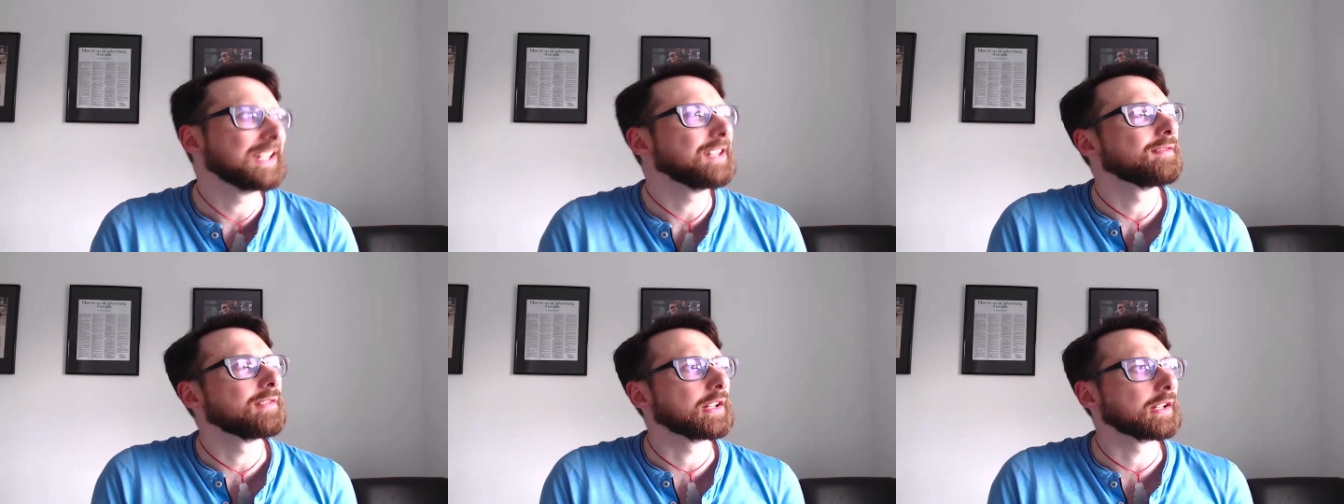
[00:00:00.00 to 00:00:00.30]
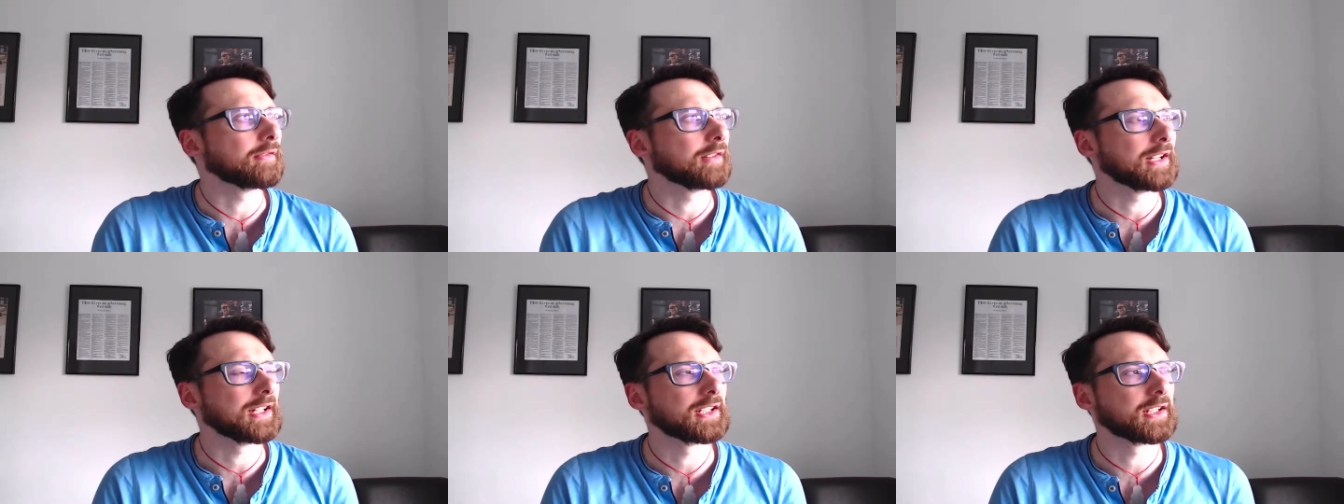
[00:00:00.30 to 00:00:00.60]
evening
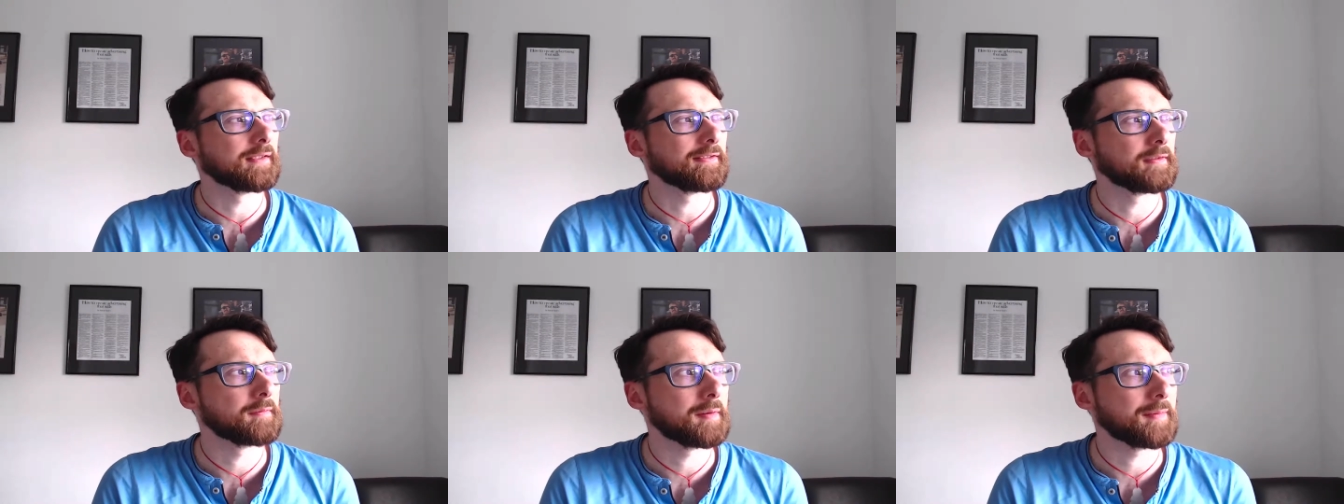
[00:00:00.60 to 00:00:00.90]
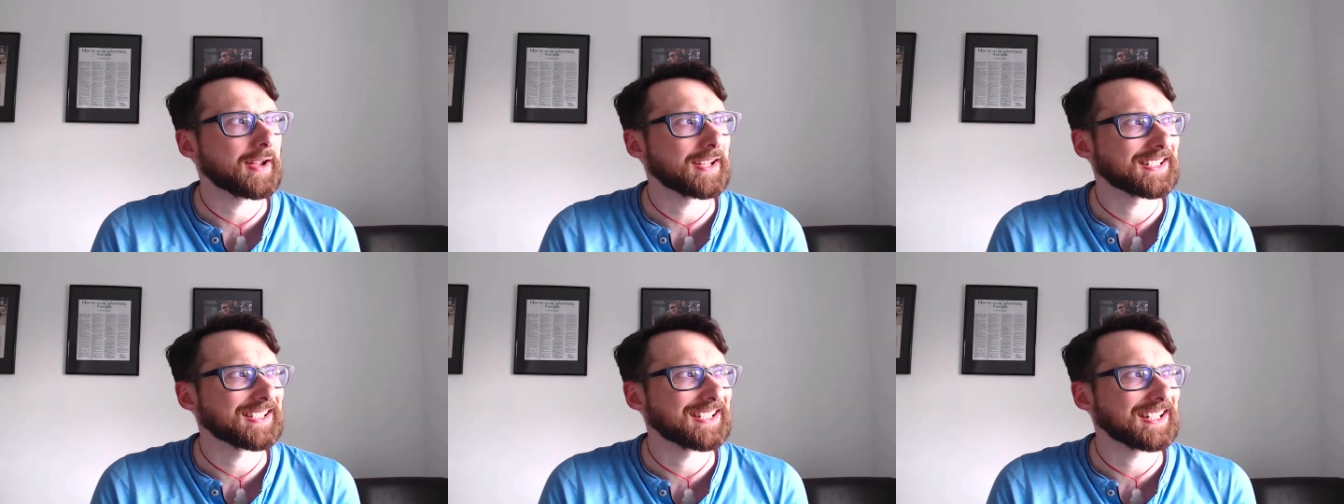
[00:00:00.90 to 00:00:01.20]
really so from
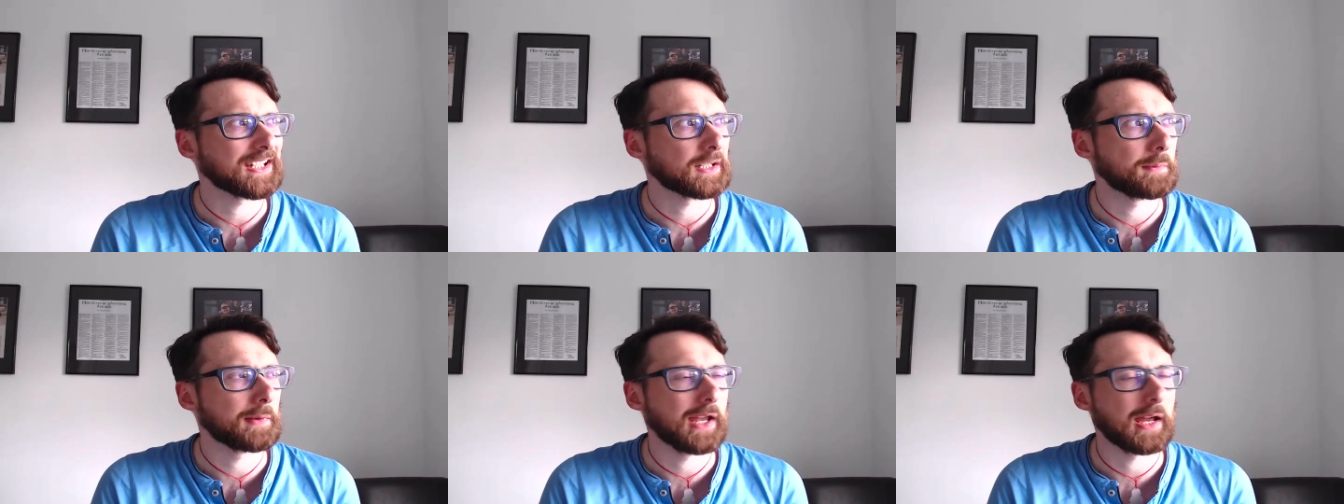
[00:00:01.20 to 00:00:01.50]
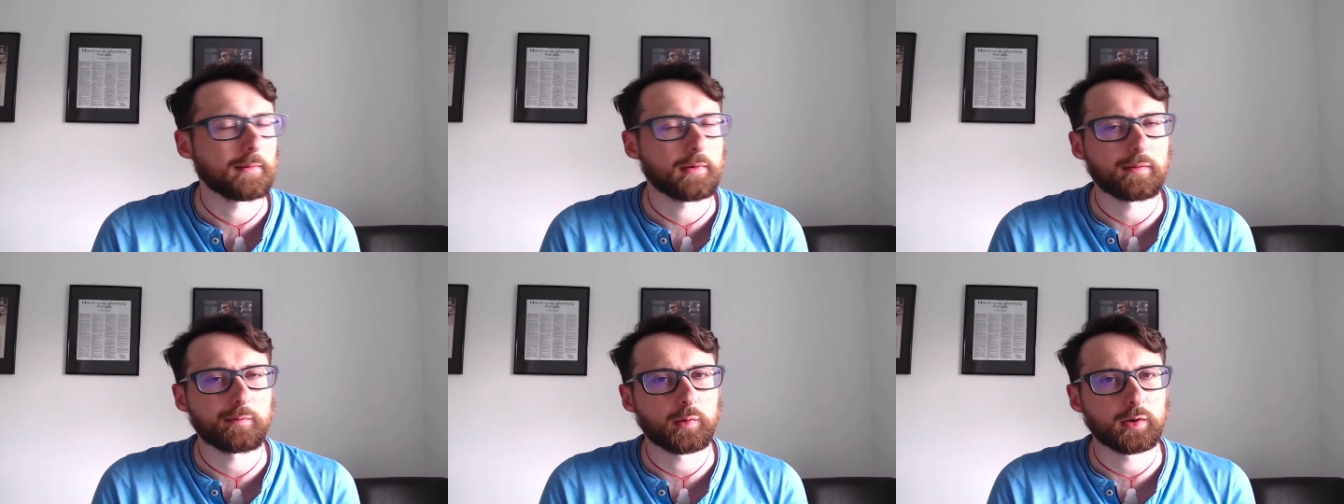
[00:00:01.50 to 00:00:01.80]
about 6
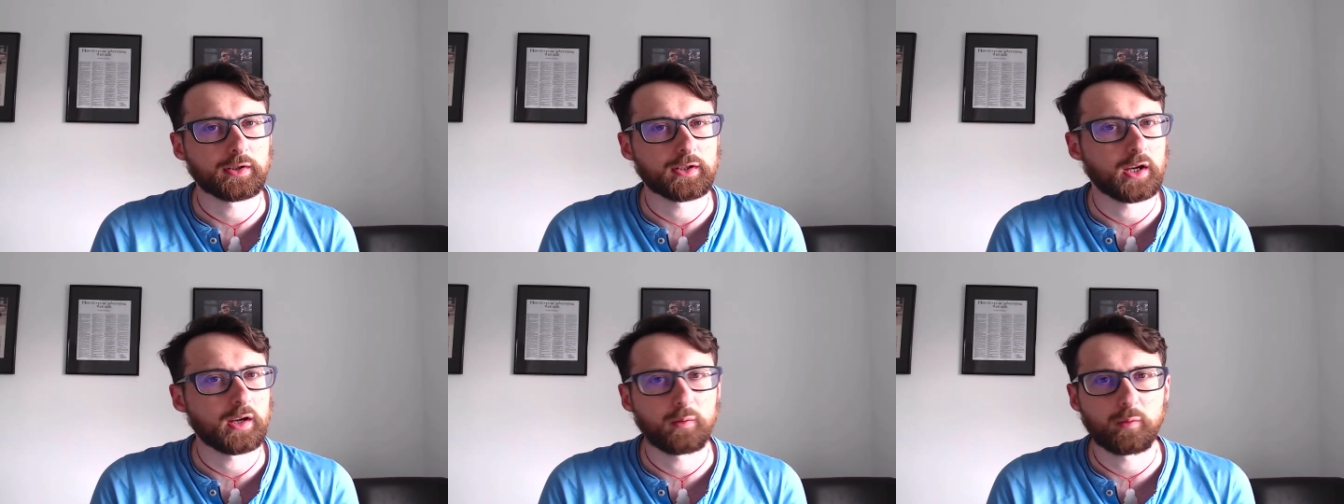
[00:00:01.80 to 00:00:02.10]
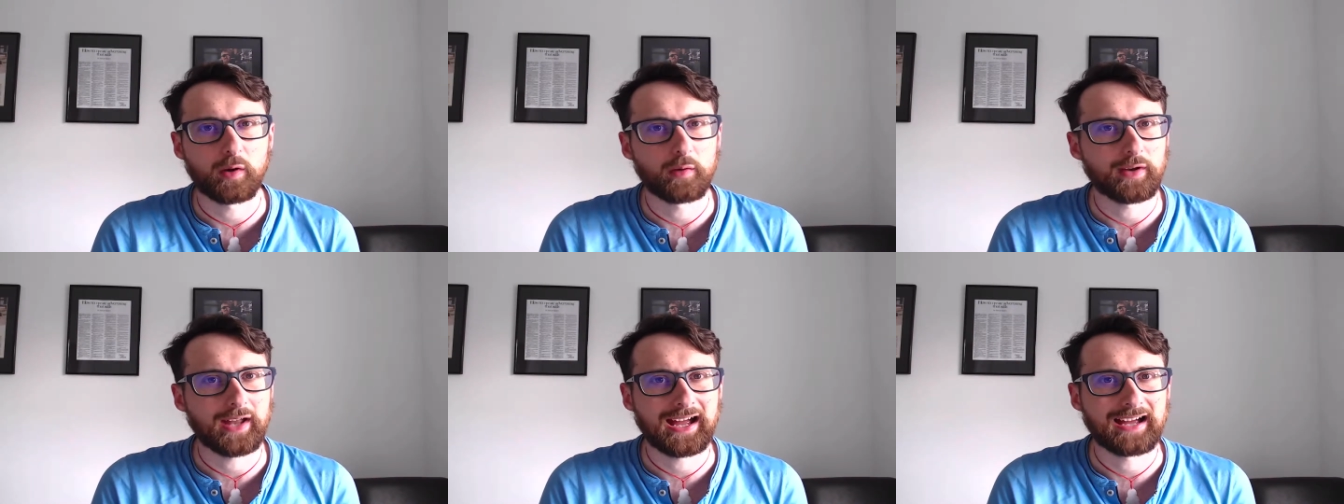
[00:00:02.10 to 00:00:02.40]
p.m. onwards I
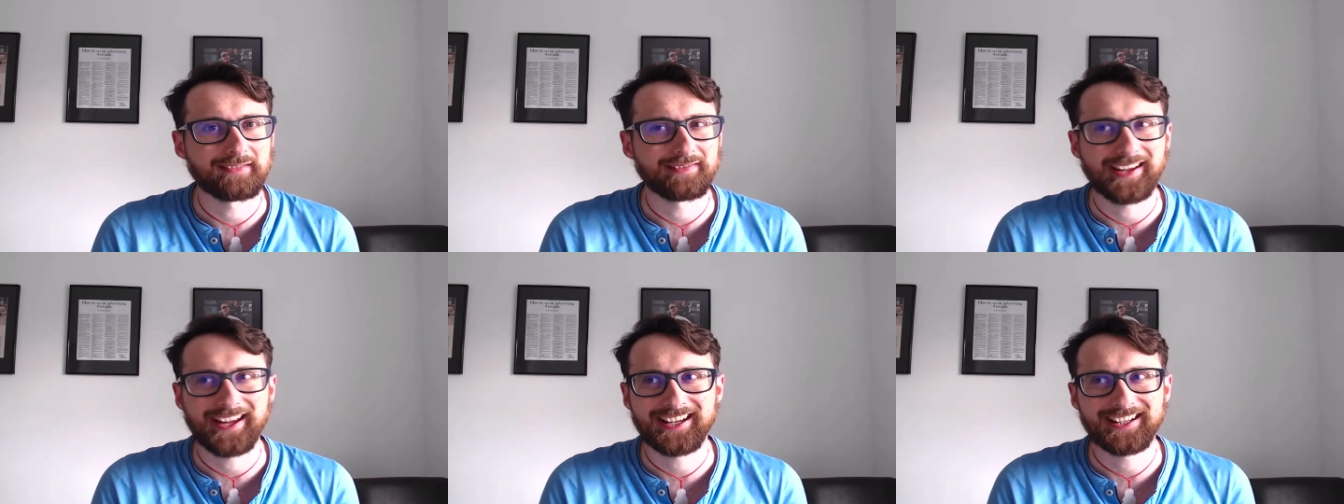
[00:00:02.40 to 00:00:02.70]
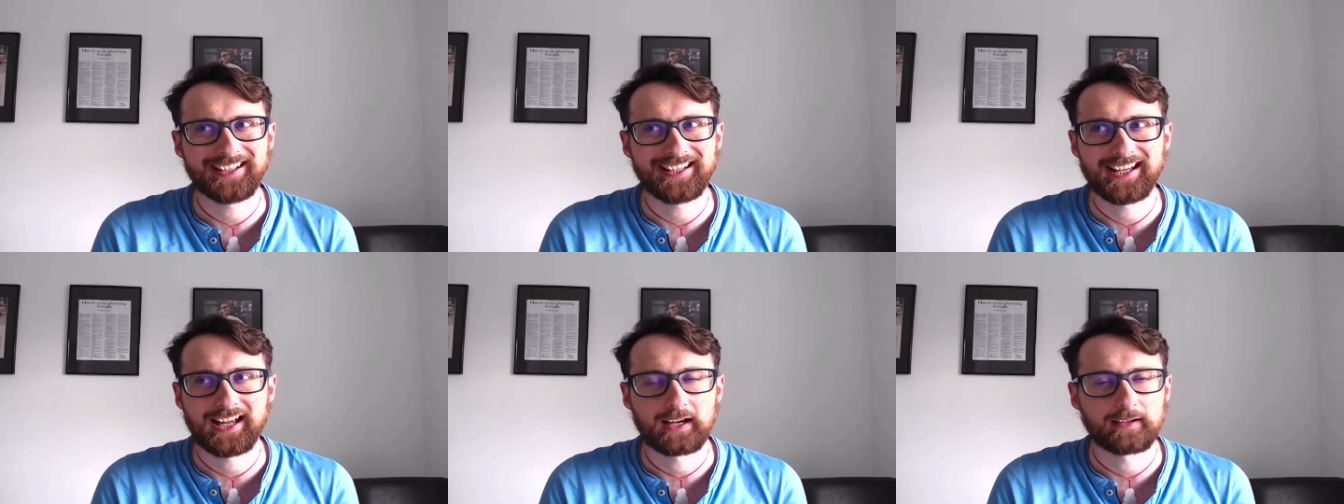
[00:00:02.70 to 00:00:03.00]
won't have
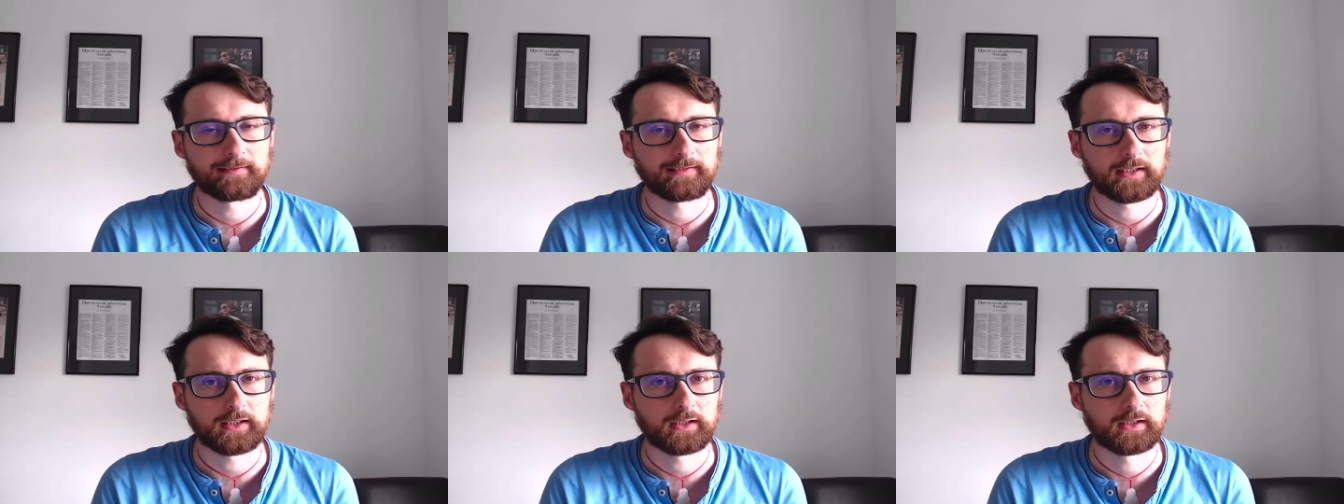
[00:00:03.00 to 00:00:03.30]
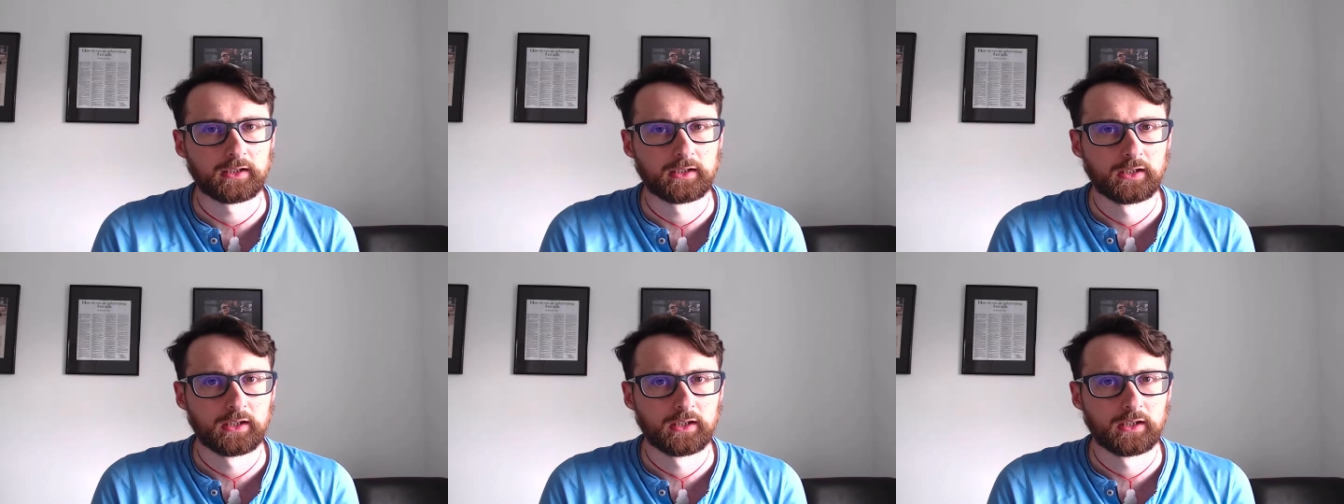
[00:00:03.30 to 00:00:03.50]
any caffeine.